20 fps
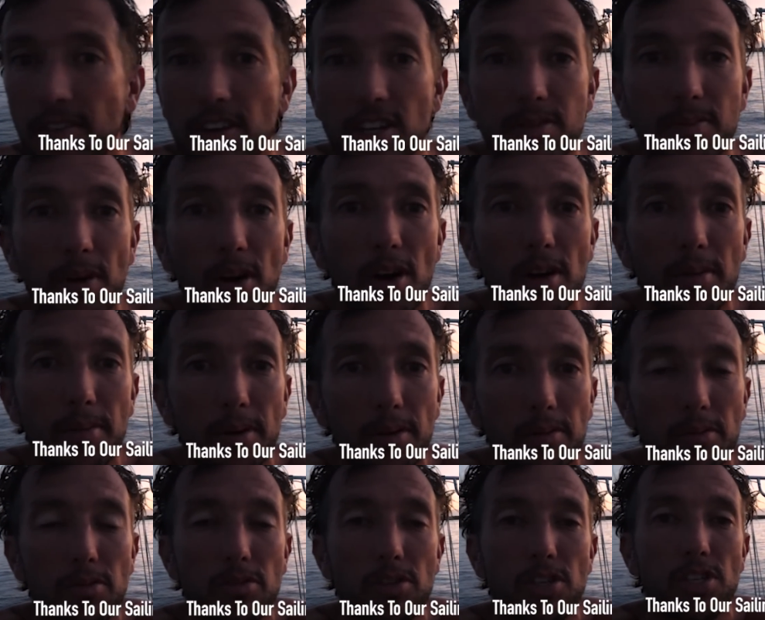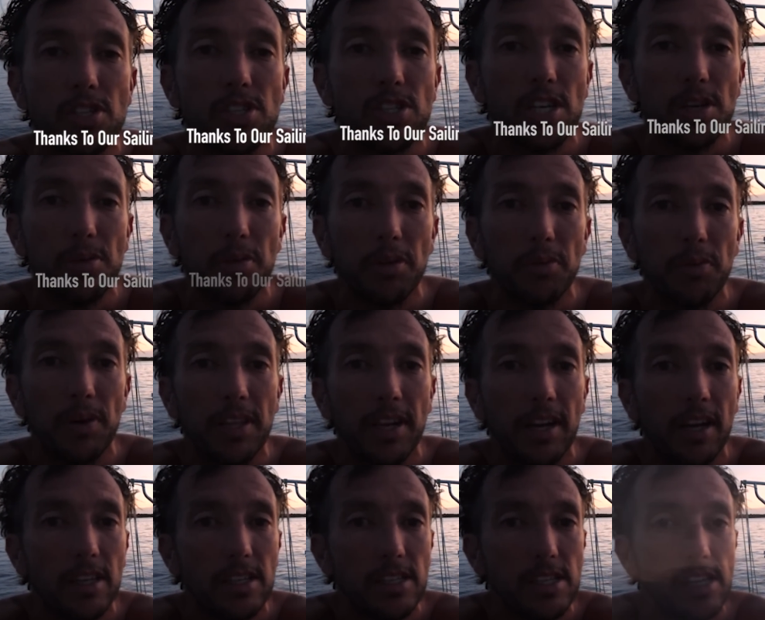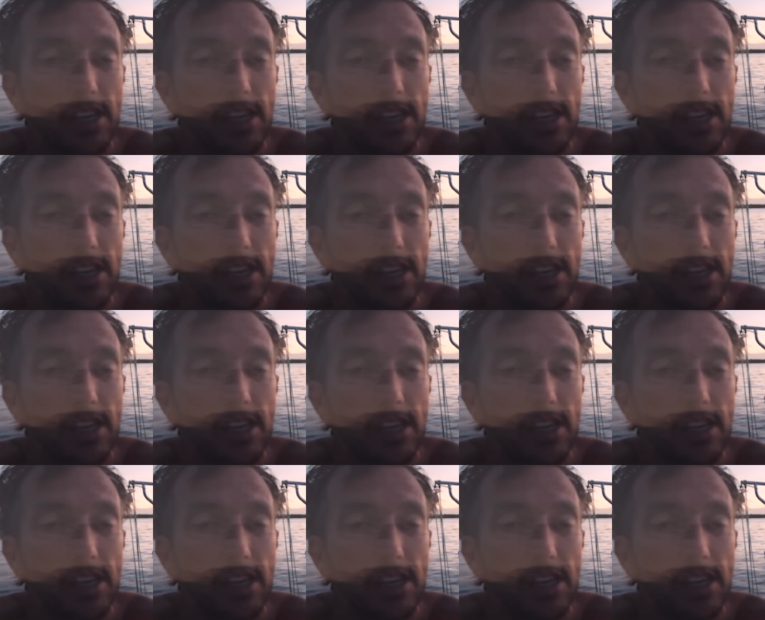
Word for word: of here tomorrow, but we'll just see what the weather does.